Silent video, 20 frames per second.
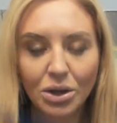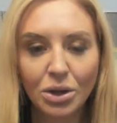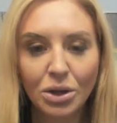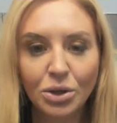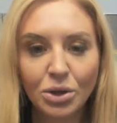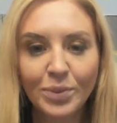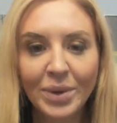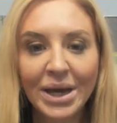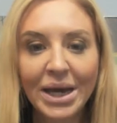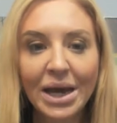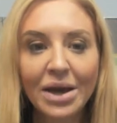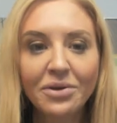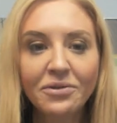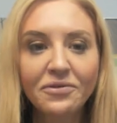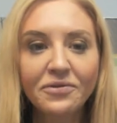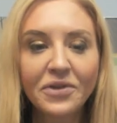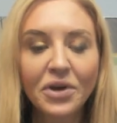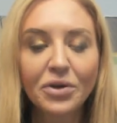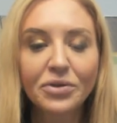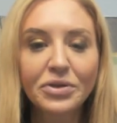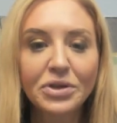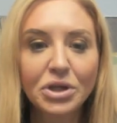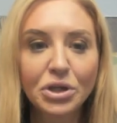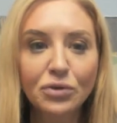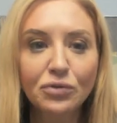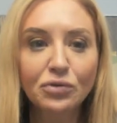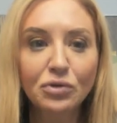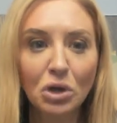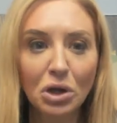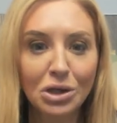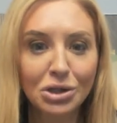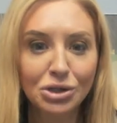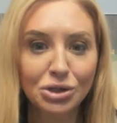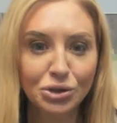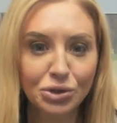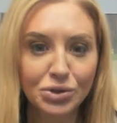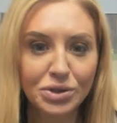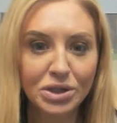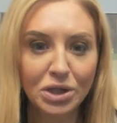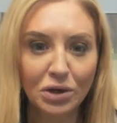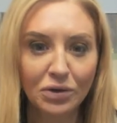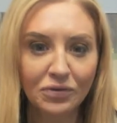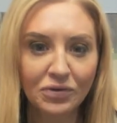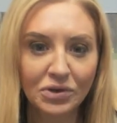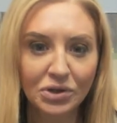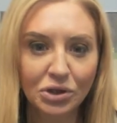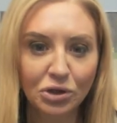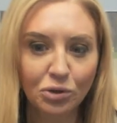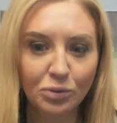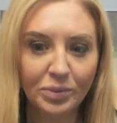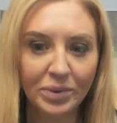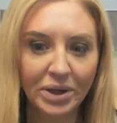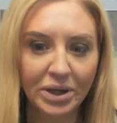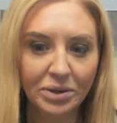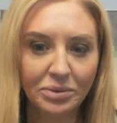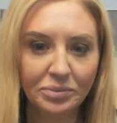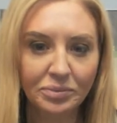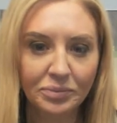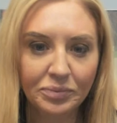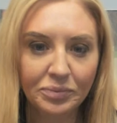You may have felt that you've lost yourself a little bit